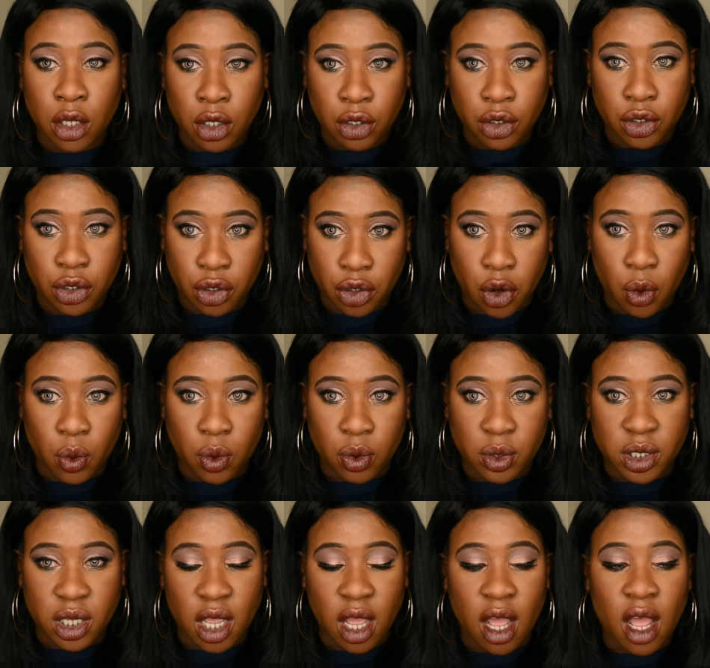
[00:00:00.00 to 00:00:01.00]
do not
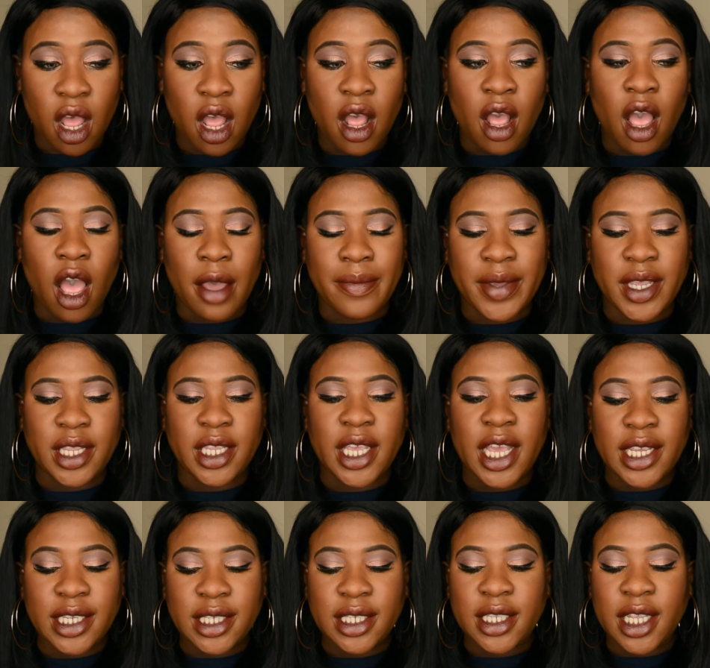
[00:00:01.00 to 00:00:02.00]
water. I mean,
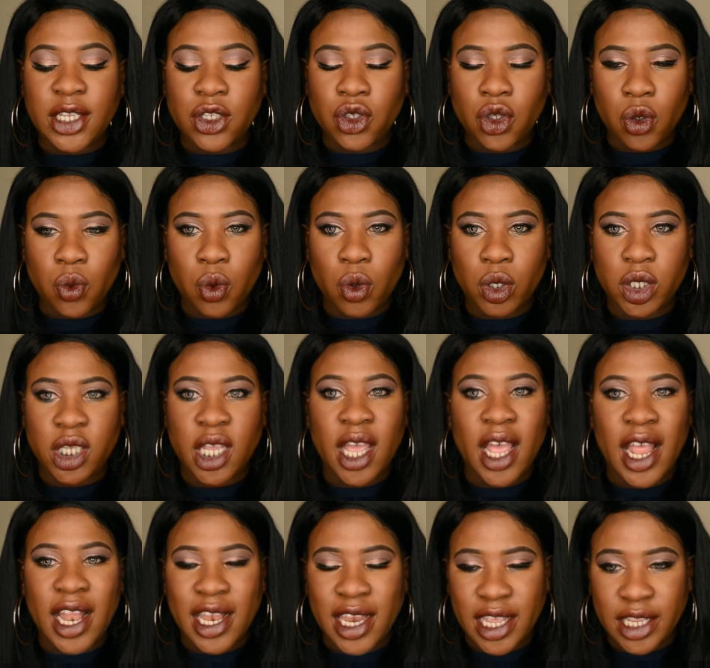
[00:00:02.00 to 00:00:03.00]
yes, they do water
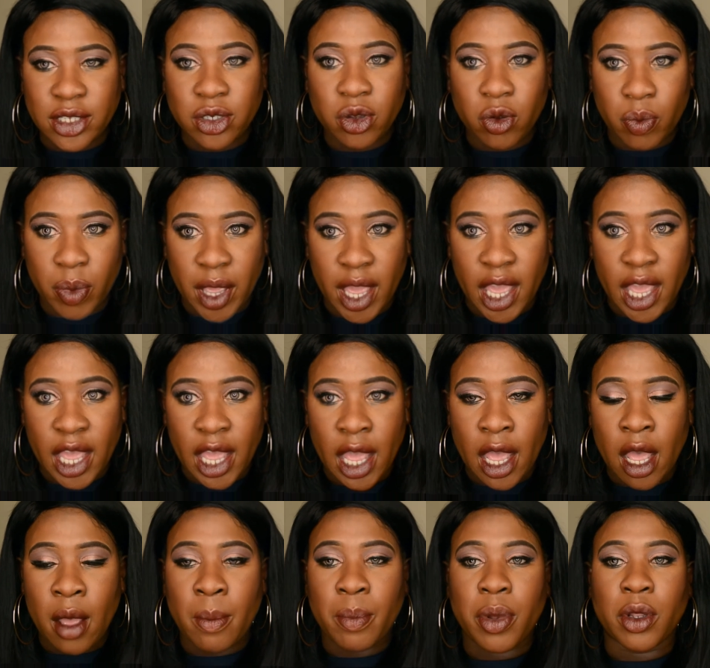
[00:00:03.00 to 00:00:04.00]
a little bit,
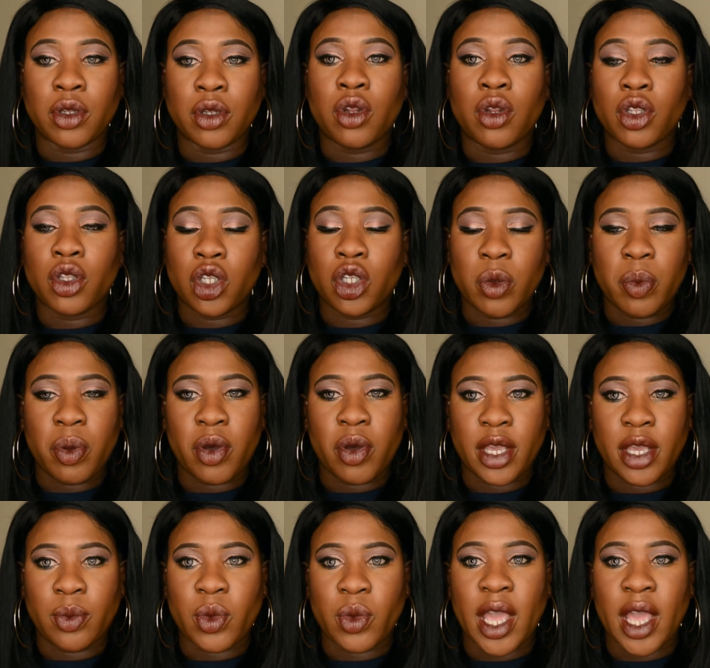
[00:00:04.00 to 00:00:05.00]
but not to the
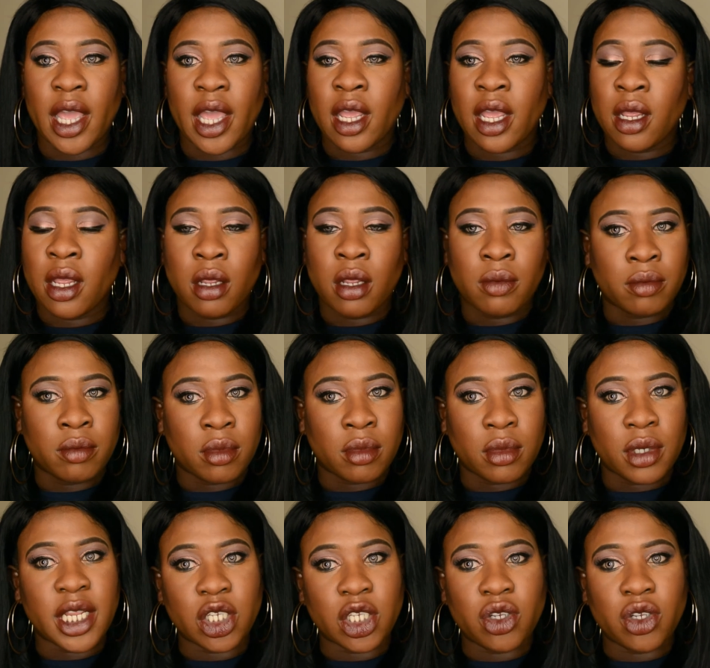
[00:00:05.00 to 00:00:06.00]
point where
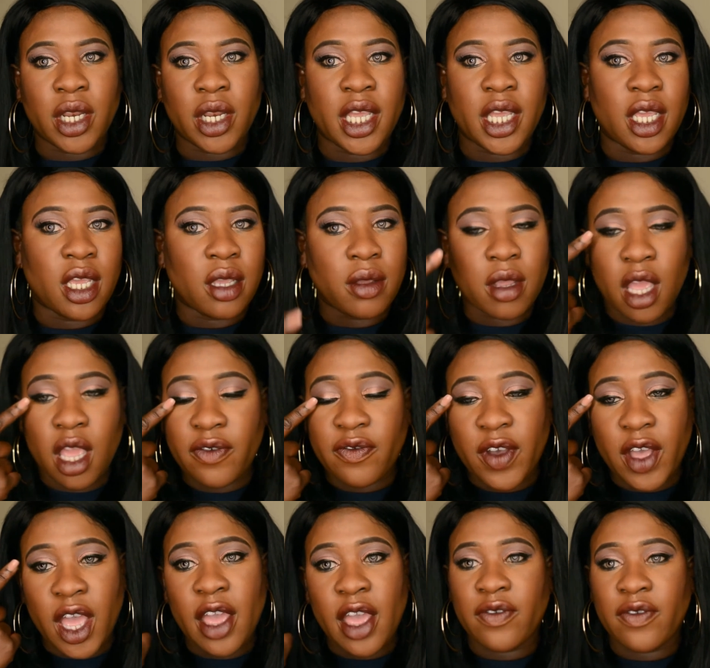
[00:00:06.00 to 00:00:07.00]
literally if I
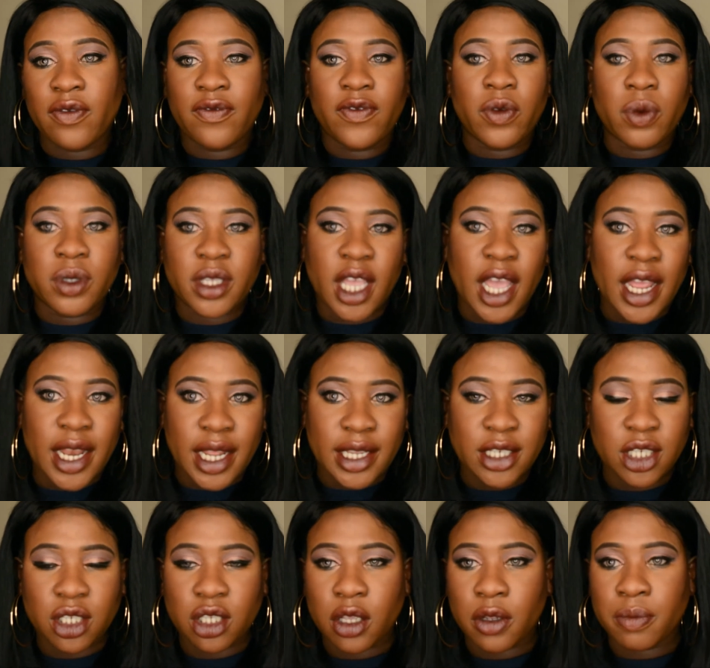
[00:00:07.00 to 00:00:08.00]
have false
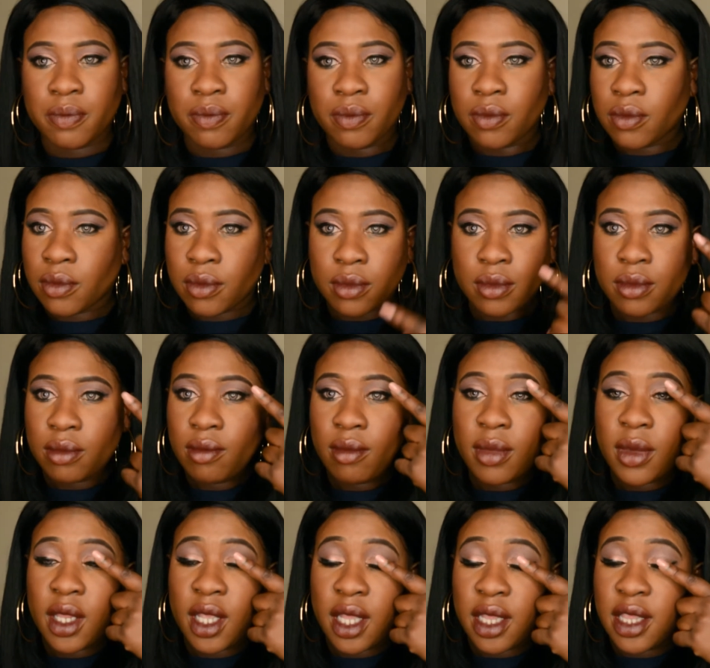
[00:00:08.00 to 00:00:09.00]
eyelashes on,
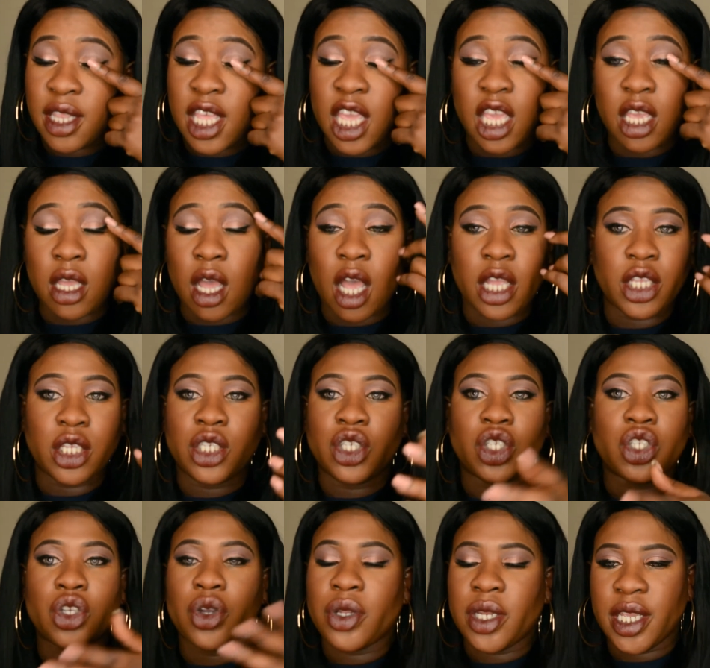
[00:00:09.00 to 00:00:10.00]
I
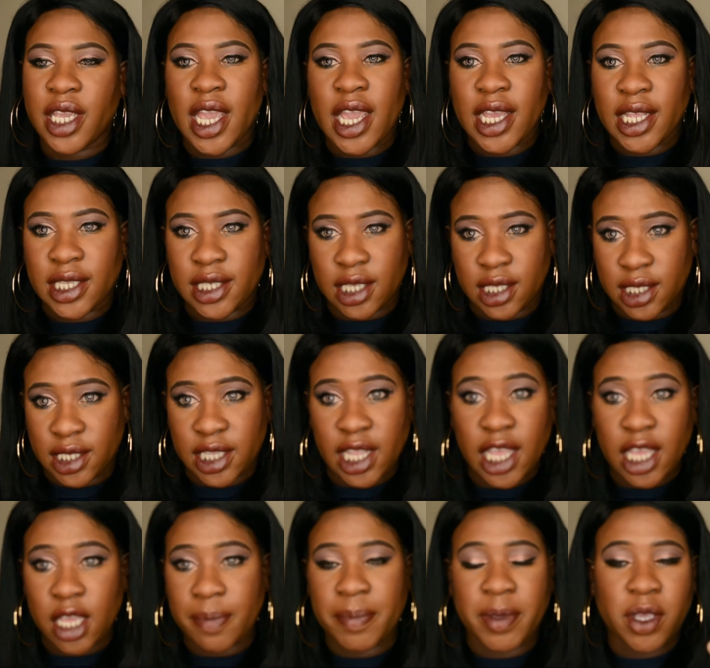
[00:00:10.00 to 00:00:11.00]
just couldn't get it to stick
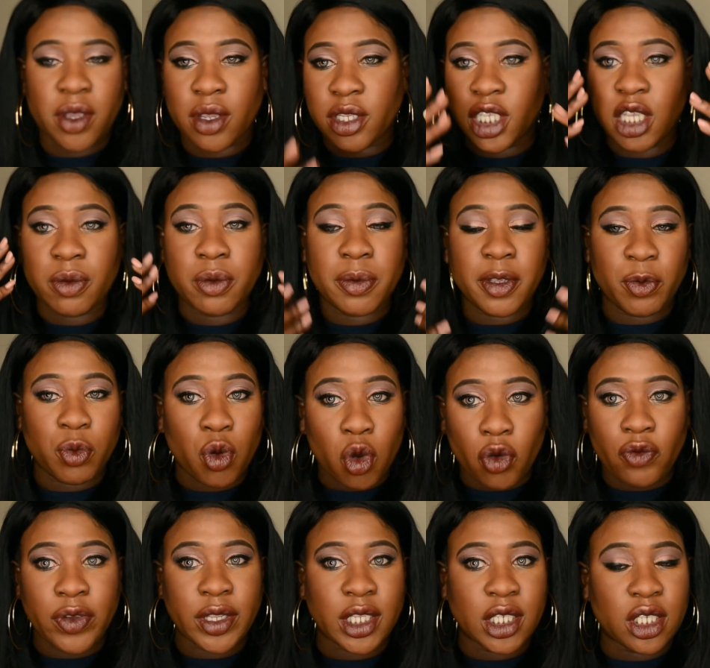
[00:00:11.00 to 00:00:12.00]
because it would be
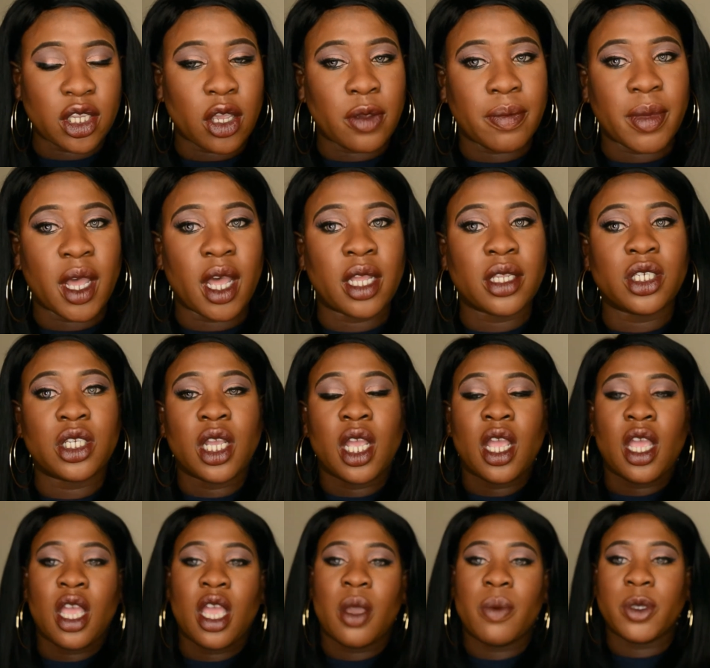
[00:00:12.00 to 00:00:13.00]
watering so much.
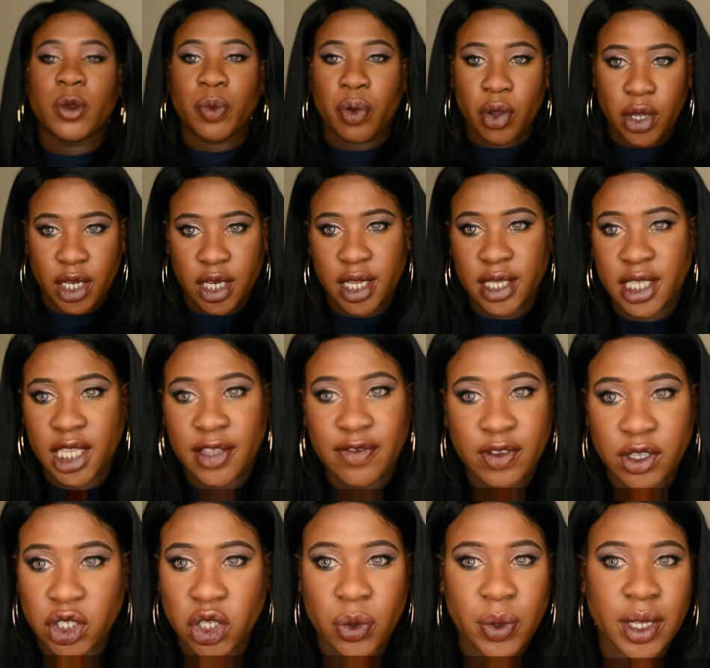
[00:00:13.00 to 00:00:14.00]
It was pointless even
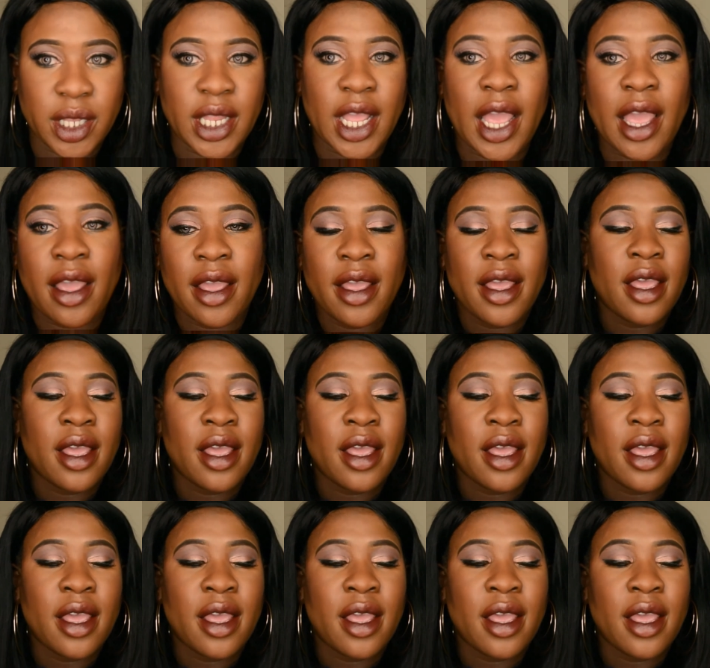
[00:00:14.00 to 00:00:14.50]
doing that.